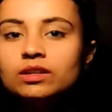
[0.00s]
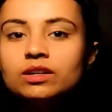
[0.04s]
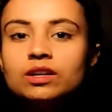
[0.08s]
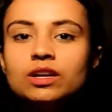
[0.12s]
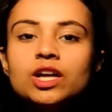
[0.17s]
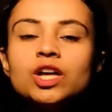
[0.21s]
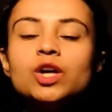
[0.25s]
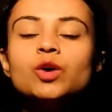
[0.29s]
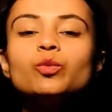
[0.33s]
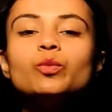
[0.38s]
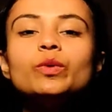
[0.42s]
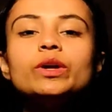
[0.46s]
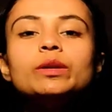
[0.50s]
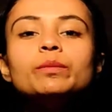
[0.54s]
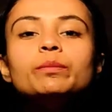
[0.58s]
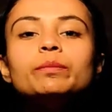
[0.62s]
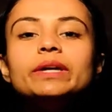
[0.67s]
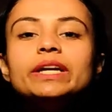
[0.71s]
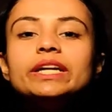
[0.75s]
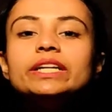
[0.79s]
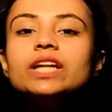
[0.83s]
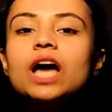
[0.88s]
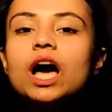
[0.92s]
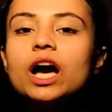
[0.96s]
We'll meet
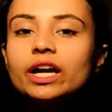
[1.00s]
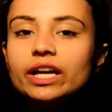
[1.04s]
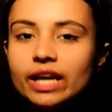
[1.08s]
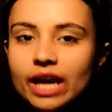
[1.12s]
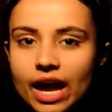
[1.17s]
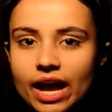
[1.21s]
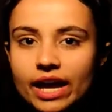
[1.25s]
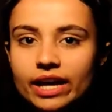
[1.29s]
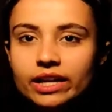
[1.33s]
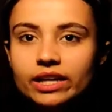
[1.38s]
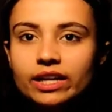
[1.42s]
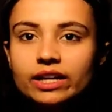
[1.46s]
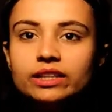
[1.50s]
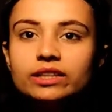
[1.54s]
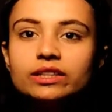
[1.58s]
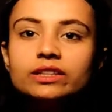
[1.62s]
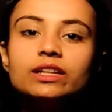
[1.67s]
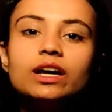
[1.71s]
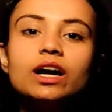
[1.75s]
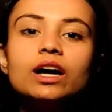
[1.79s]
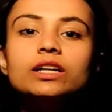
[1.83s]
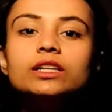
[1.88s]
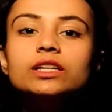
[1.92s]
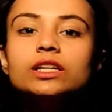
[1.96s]
again in
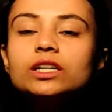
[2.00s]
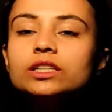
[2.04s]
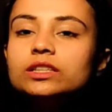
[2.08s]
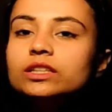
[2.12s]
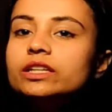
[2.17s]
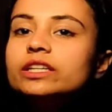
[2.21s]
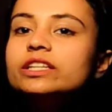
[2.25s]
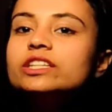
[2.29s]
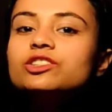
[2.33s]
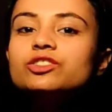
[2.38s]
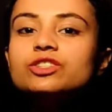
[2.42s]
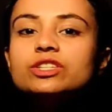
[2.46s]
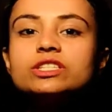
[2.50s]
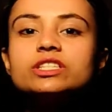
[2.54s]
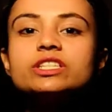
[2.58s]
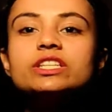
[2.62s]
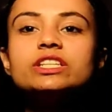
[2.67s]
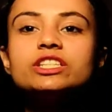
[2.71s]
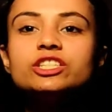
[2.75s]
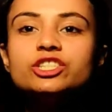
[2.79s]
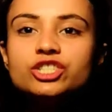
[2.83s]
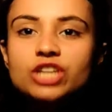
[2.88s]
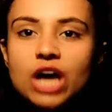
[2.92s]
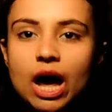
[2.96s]
another interesting
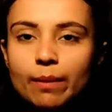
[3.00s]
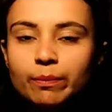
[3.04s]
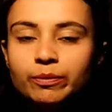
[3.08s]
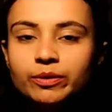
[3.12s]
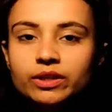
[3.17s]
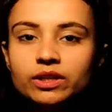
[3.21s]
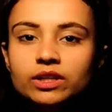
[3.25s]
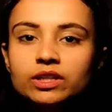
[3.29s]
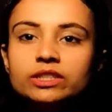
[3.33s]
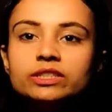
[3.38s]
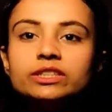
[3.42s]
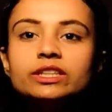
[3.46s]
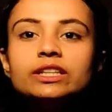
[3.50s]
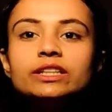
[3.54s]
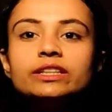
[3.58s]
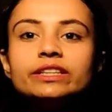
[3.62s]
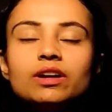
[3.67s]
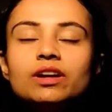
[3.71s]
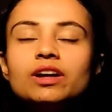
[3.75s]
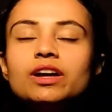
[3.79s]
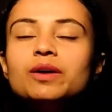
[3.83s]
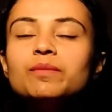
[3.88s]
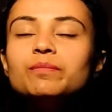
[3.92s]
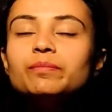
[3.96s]
chapter. Till then,
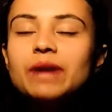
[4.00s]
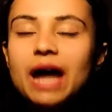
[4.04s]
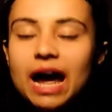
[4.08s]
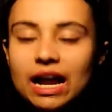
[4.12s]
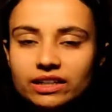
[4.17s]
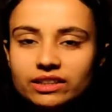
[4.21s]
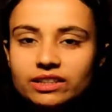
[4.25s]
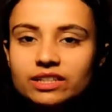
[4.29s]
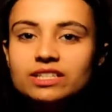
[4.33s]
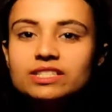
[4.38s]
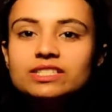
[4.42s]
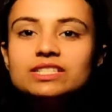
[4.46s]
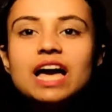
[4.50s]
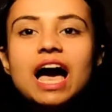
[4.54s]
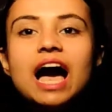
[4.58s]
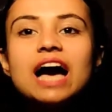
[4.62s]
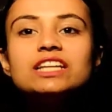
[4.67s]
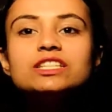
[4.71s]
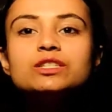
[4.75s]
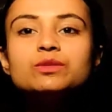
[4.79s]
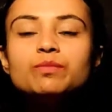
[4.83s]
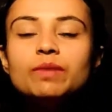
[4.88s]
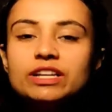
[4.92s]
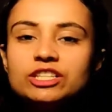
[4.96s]
practice as
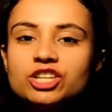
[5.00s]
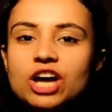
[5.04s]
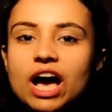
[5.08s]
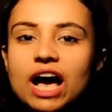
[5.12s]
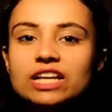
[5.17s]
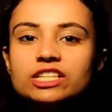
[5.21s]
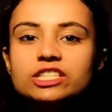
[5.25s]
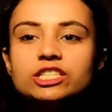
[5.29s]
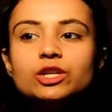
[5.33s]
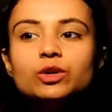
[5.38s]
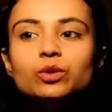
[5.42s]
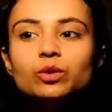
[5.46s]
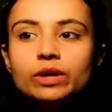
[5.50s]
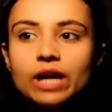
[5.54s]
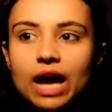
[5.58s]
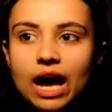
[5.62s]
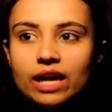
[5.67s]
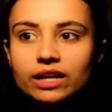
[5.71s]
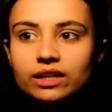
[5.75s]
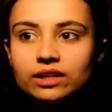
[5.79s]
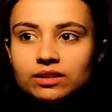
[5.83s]
much as you can.